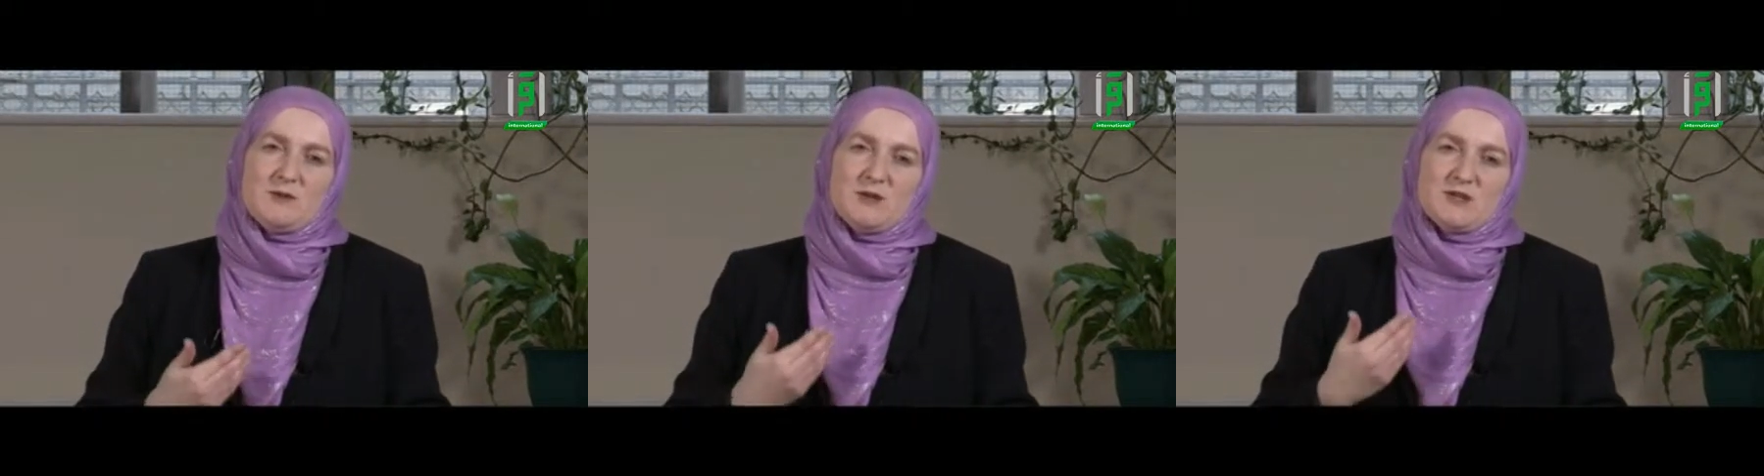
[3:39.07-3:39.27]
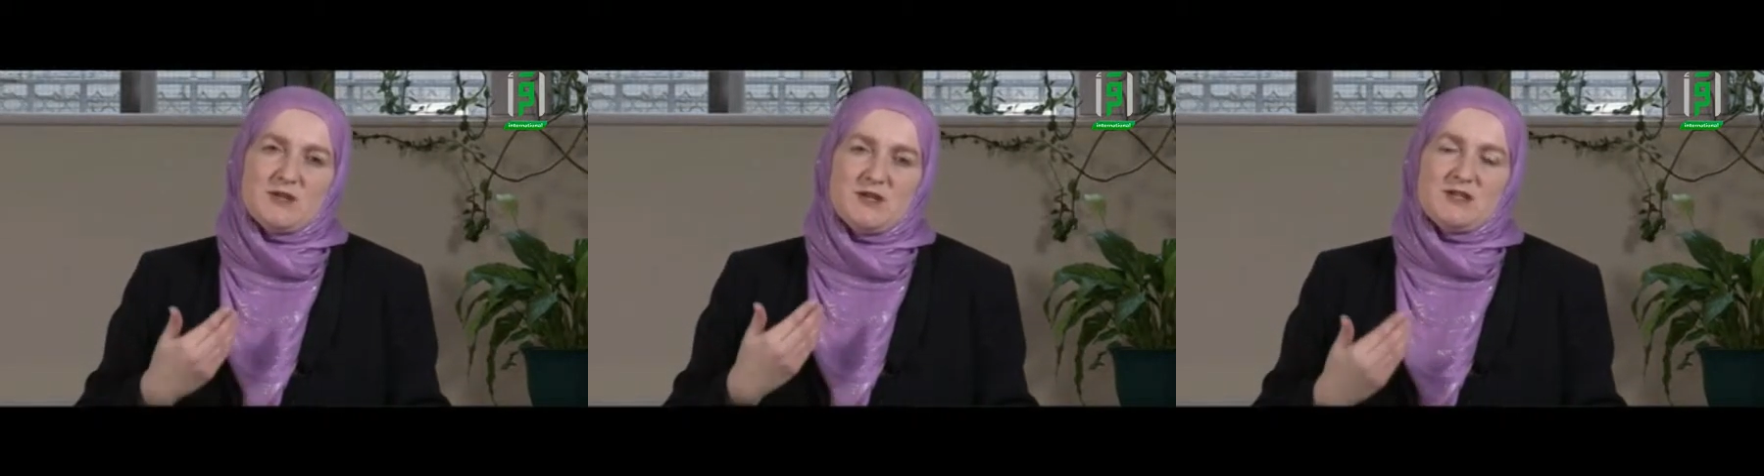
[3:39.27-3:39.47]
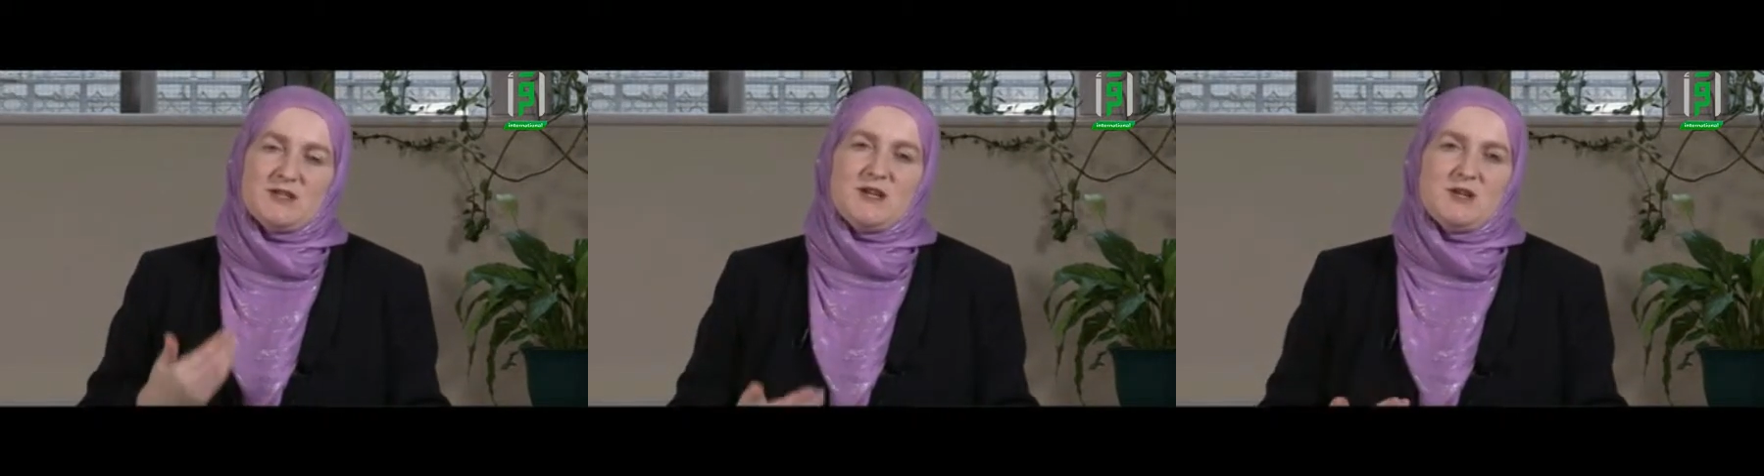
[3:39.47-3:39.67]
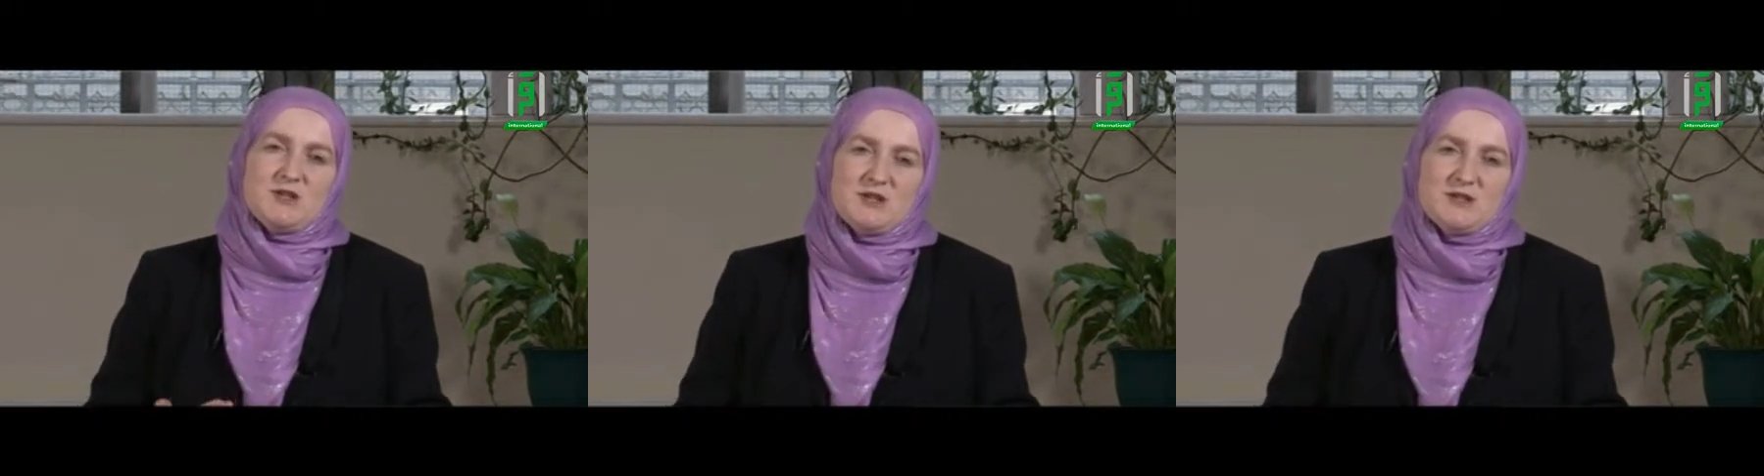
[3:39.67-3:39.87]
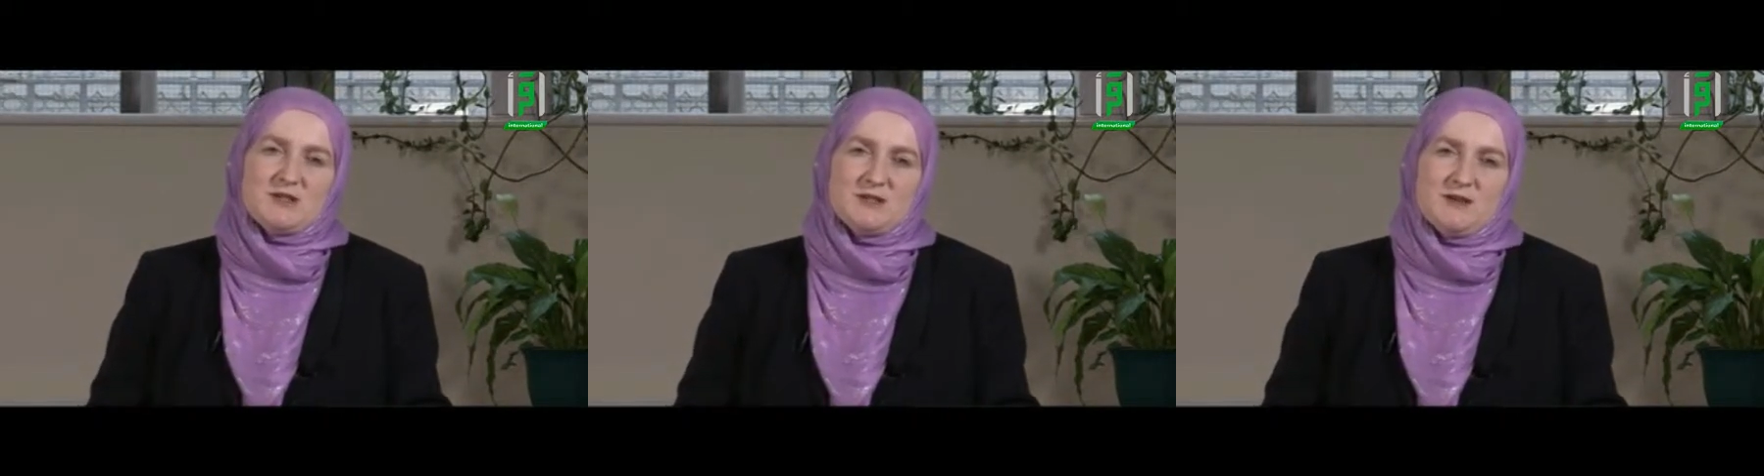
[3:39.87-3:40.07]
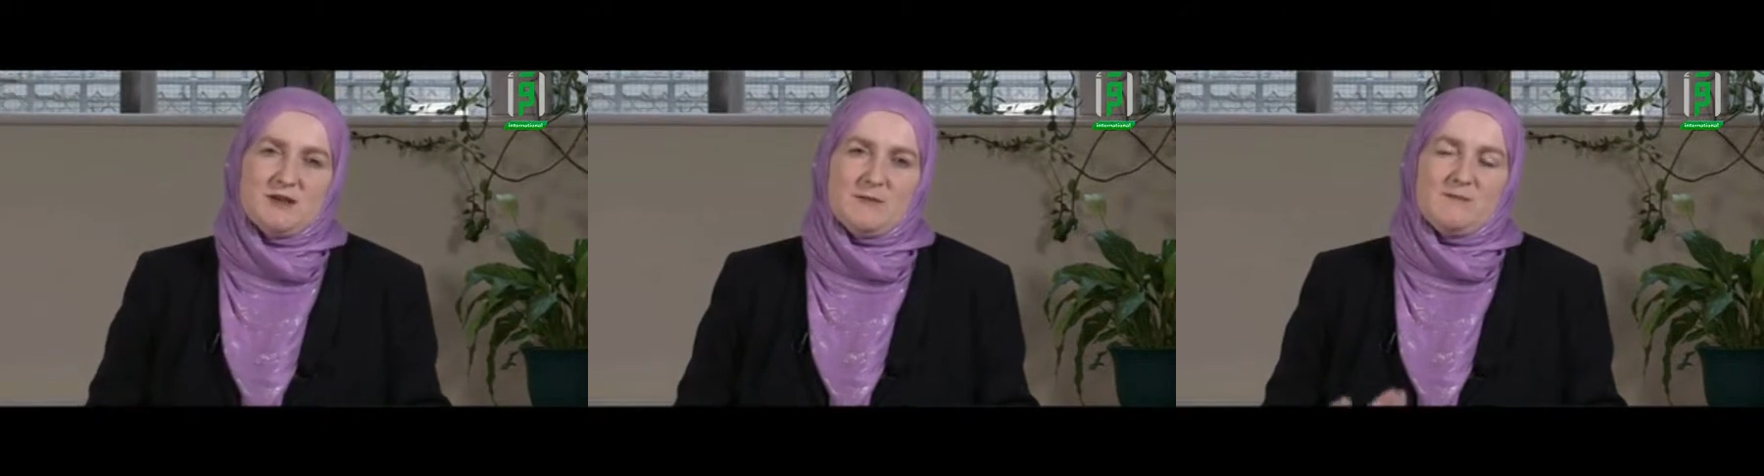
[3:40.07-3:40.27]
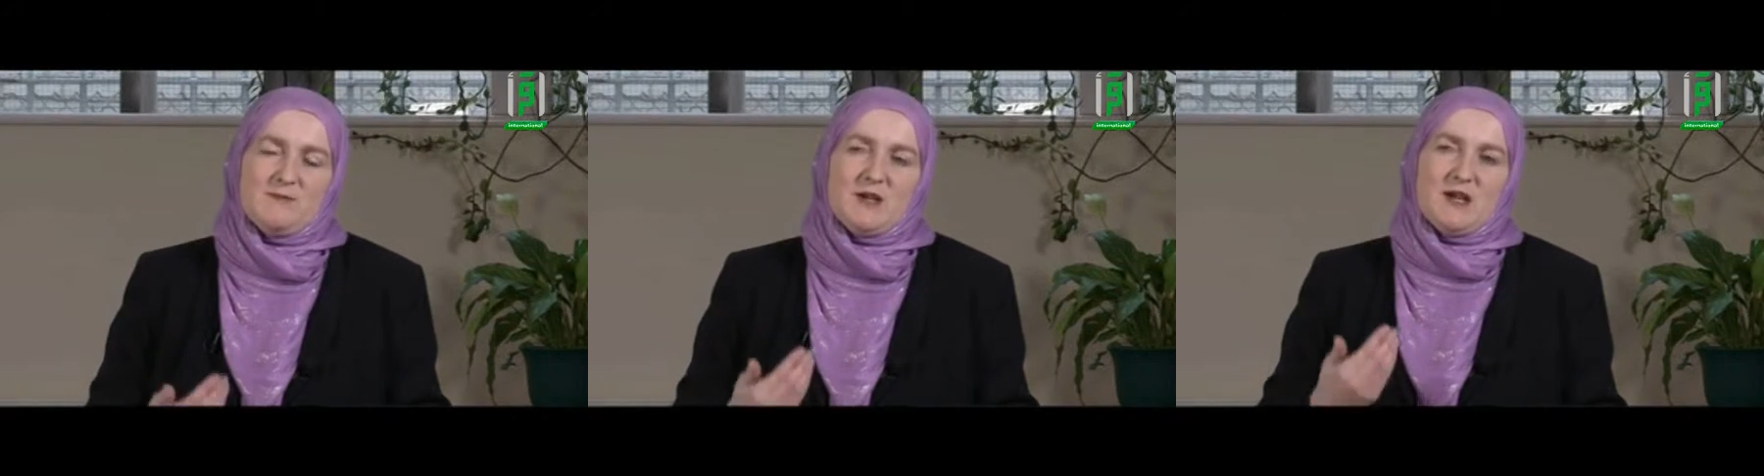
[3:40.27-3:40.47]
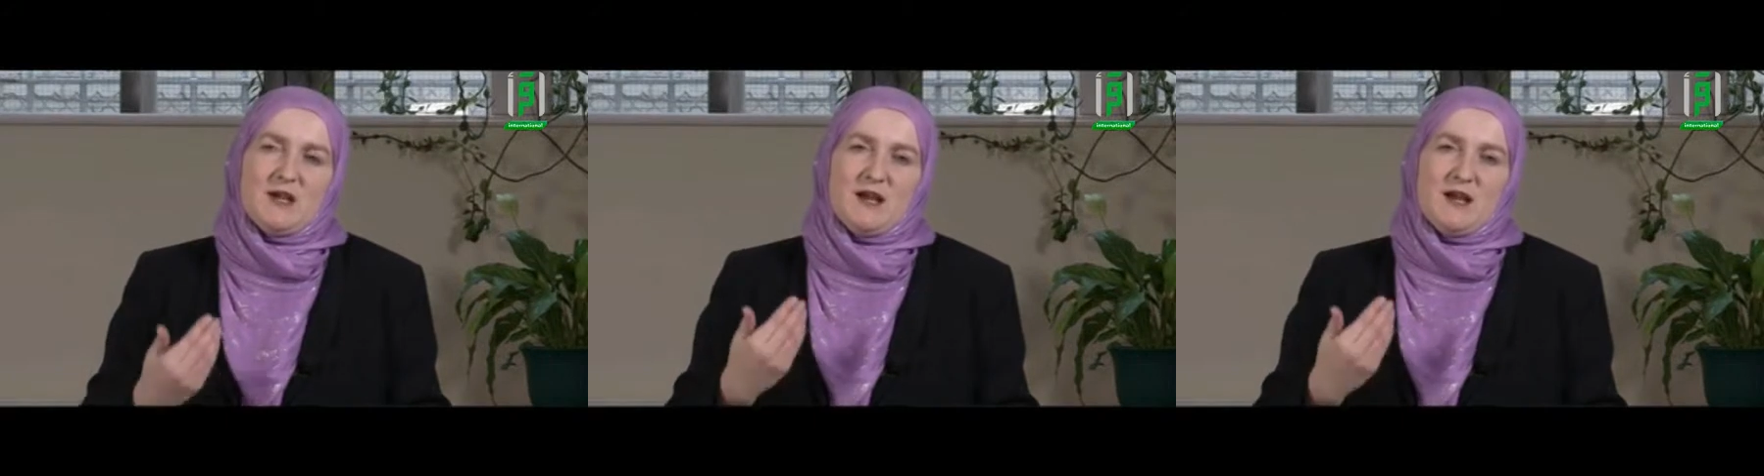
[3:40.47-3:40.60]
to actually teach it to them